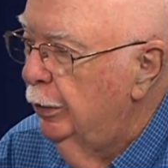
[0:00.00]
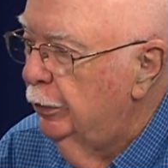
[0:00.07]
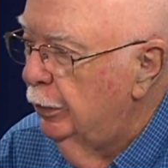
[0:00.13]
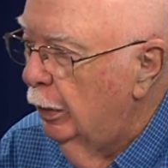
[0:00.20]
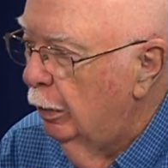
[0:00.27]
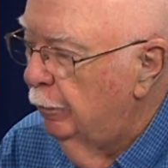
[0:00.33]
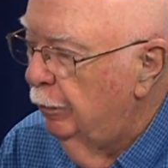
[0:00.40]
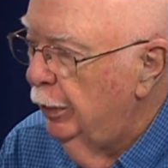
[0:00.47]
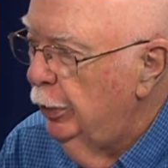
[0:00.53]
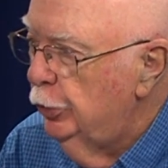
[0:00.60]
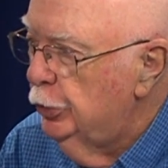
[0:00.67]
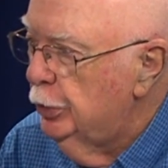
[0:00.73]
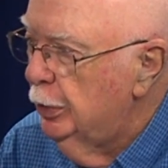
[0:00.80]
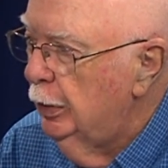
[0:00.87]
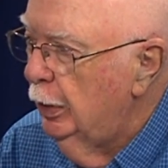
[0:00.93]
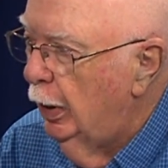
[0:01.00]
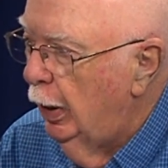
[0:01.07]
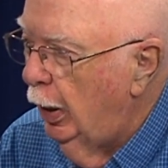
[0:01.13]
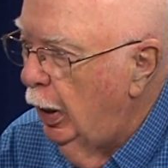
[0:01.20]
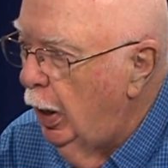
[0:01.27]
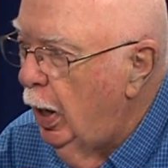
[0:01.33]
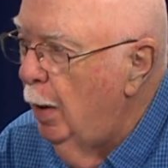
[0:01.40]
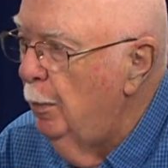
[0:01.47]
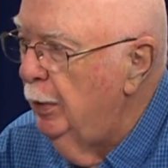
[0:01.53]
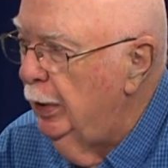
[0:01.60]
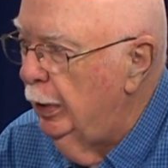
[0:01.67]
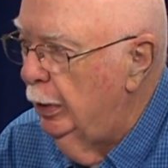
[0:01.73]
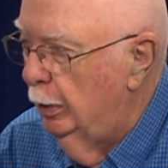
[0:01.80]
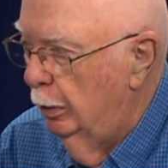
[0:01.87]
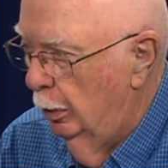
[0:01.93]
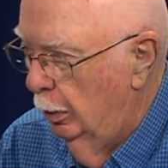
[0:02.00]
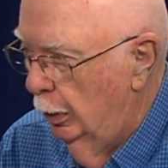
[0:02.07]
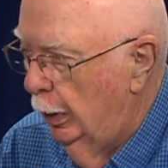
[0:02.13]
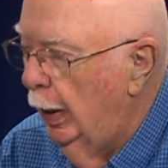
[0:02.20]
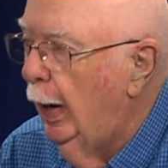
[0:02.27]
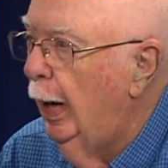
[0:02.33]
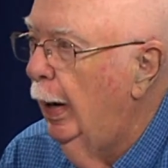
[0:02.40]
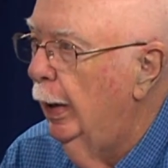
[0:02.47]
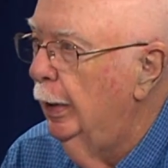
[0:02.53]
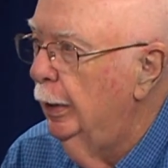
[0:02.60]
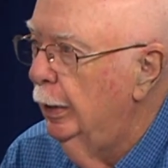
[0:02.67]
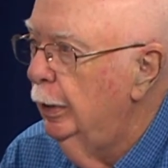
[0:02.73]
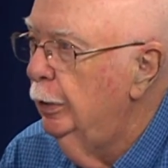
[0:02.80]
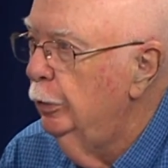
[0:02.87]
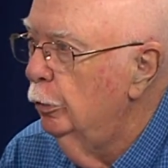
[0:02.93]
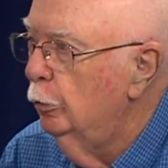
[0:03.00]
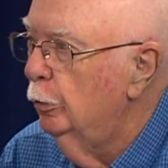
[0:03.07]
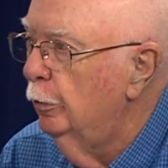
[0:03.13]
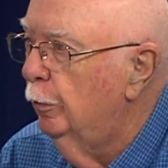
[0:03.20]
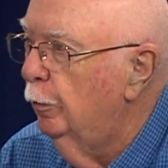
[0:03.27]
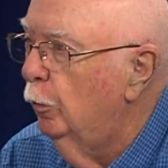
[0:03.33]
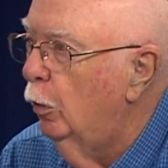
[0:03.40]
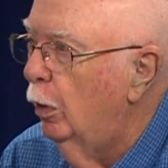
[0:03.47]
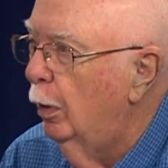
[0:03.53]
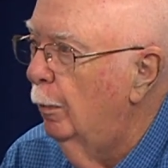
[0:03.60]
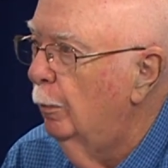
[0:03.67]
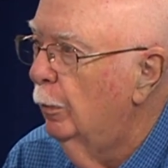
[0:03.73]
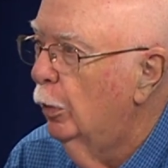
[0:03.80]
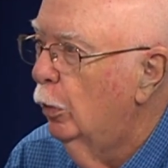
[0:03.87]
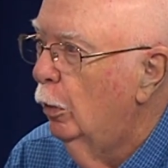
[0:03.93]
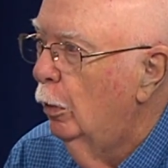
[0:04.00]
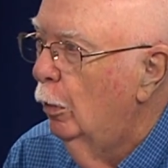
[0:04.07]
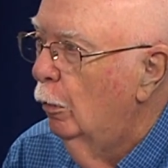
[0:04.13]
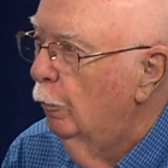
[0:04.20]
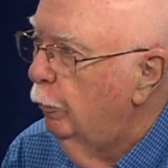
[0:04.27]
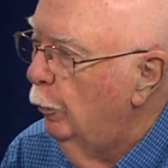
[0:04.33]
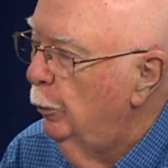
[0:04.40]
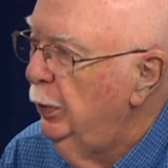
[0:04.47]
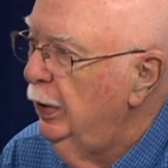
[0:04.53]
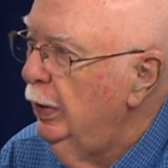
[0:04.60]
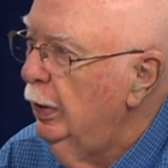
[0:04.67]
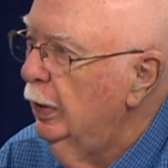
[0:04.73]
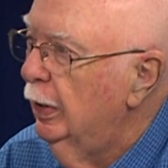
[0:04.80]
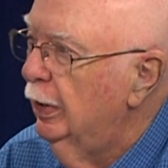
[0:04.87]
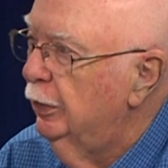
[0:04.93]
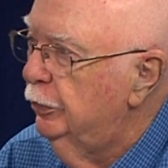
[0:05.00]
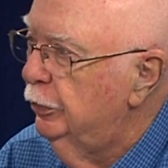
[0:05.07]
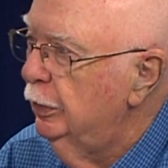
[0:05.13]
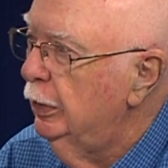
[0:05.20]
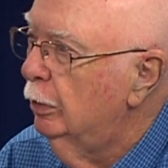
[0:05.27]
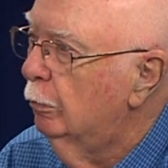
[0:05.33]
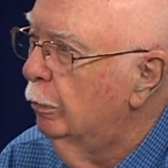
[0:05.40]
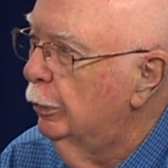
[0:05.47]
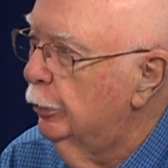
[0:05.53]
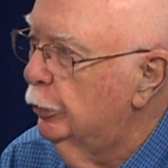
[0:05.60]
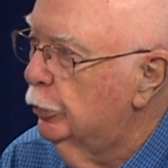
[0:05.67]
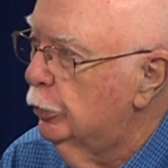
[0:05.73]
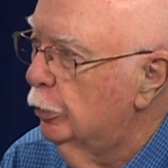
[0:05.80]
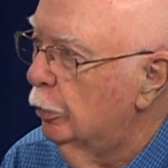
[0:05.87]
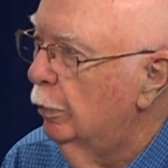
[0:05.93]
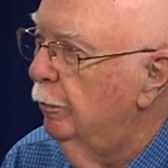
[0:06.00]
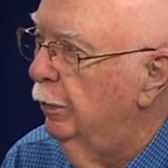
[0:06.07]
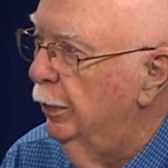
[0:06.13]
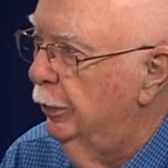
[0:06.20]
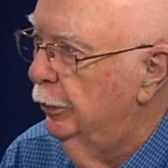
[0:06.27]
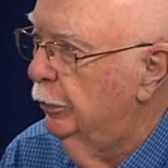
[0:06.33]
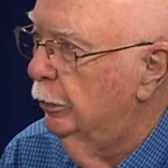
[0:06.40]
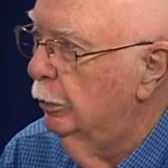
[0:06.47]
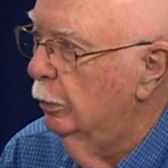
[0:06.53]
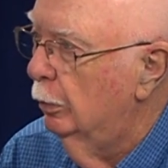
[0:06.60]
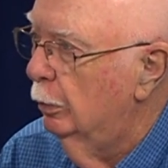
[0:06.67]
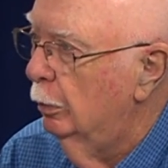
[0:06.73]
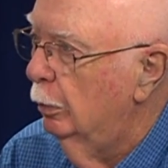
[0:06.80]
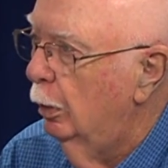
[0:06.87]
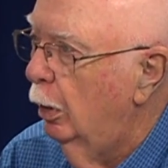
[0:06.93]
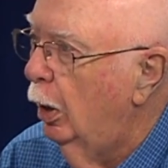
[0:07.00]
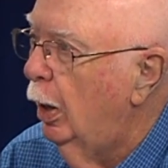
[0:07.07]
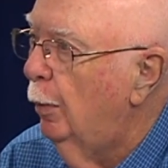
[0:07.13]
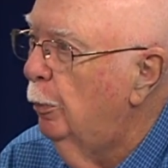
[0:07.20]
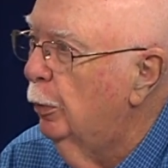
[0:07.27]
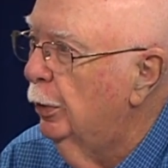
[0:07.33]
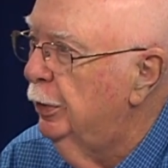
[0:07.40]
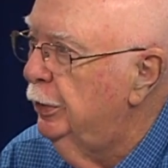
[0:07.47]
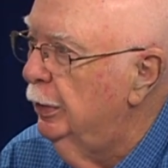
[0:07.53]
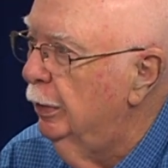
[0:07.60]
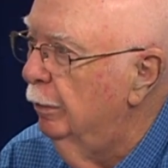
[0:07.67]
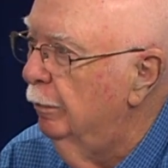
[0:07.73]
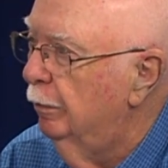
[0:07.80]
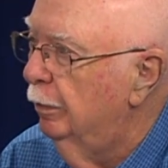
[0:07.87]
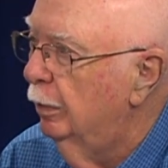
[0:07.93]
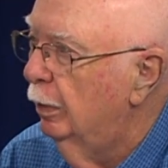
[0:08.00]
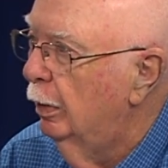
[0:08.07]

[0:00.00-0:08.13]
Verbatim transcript: Salvation Army guy in uniform mm -hmm. for being a Secret Service operative.